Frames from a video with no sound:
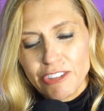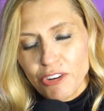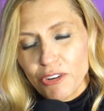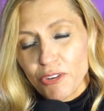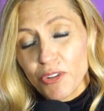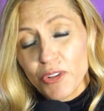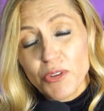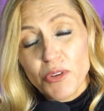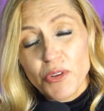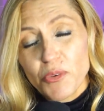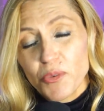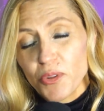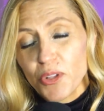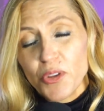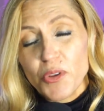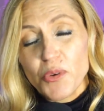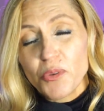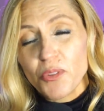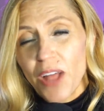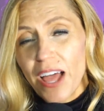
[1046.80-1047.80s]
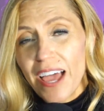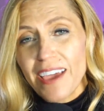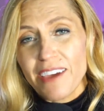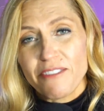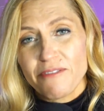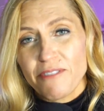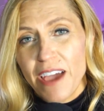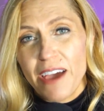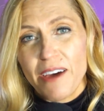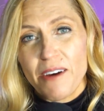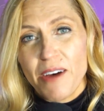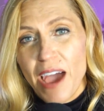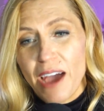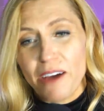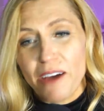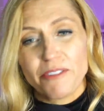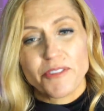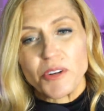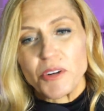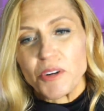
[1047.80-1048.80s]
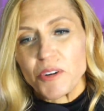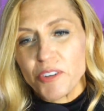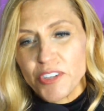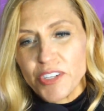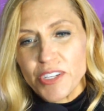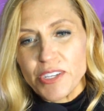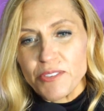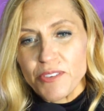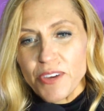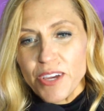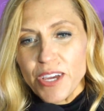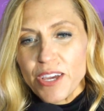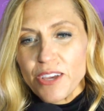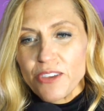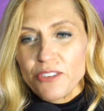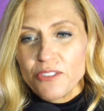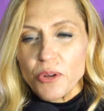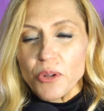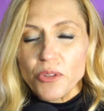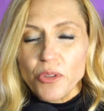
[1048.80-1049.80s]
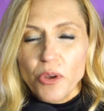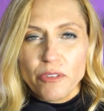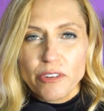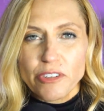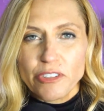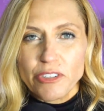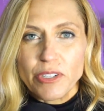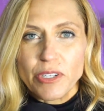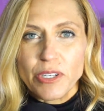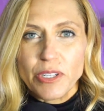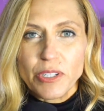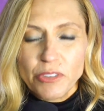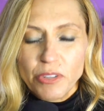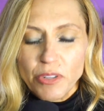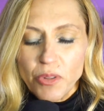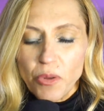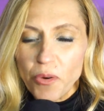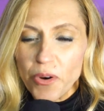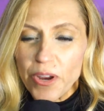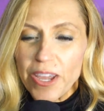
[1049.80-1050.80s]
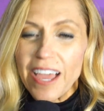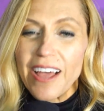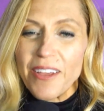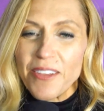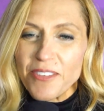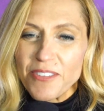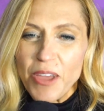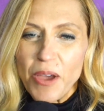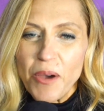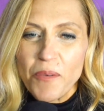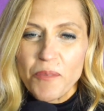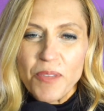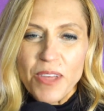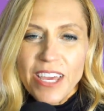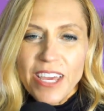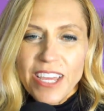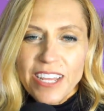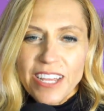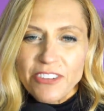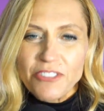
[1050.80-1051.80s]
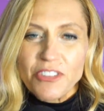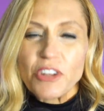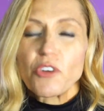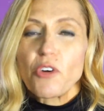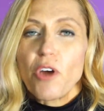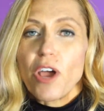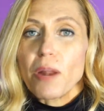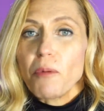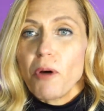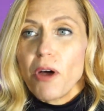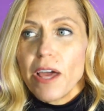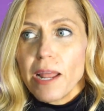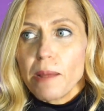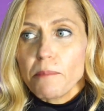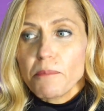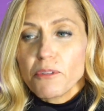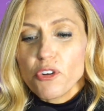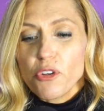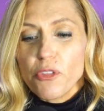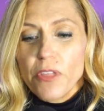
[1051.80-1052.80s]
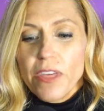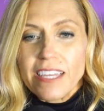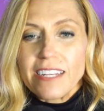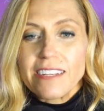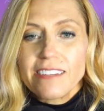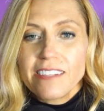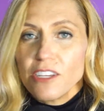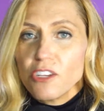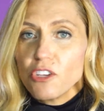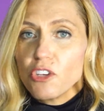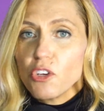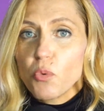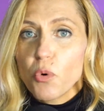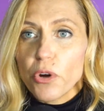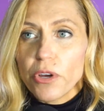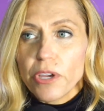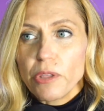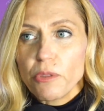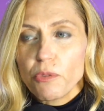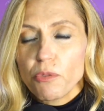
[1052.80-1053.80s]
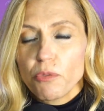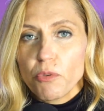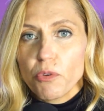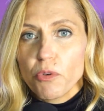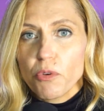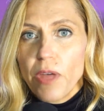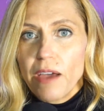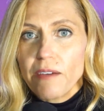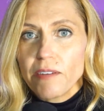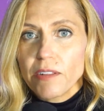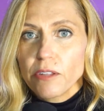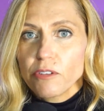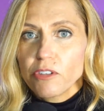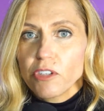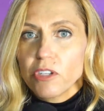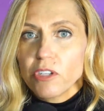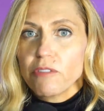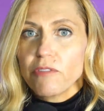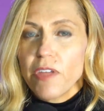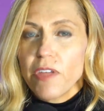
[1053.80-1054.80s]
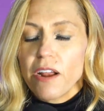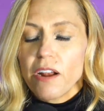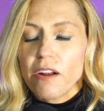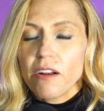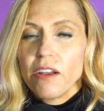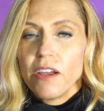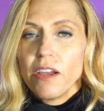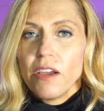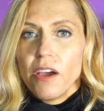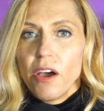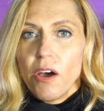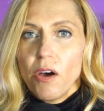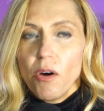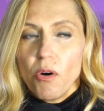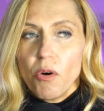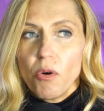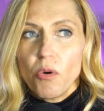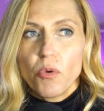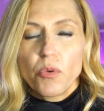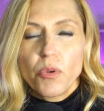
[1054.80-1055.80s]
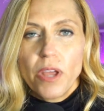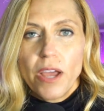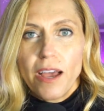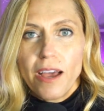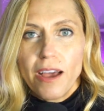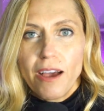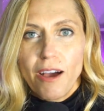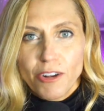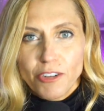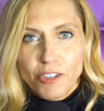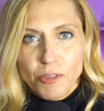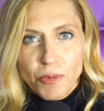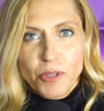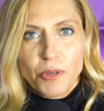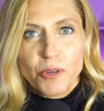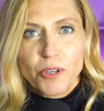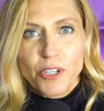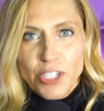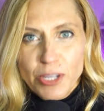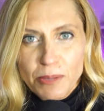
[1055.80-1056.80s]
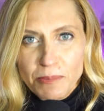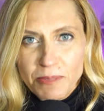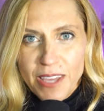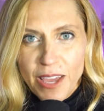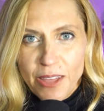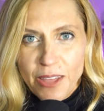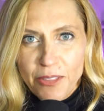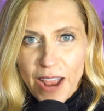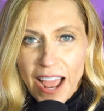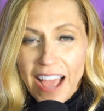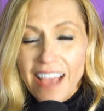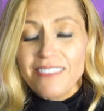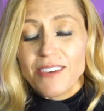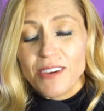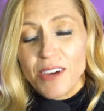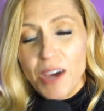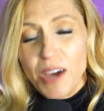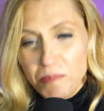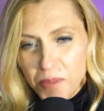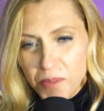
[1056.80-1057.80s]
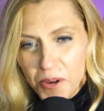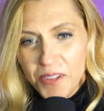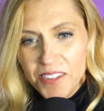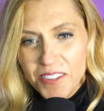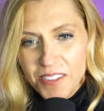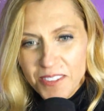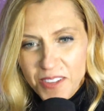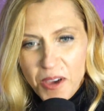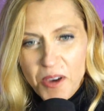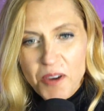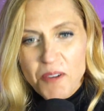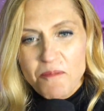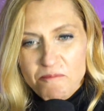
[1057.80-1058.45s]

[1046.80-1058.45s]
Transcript: her new life after she sold over to L'Oreal. So just incredible. And I'm sure they continue working through the evolution of their own entrepreneurship together as a couple. So,